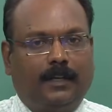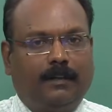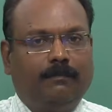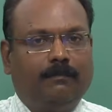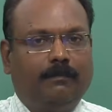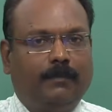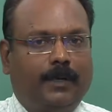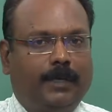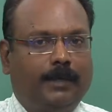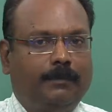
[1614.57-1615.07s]

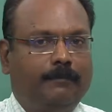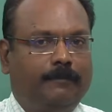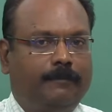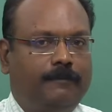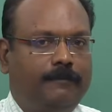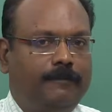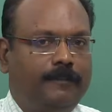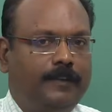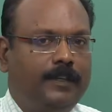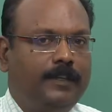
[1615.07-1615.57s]
I'm
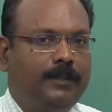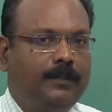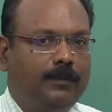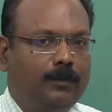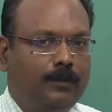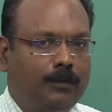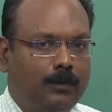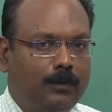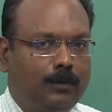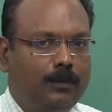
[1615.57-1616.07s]
feeling
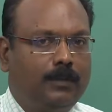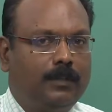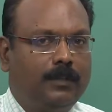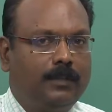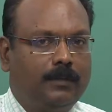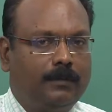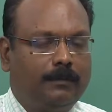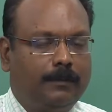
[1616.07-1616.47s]
good,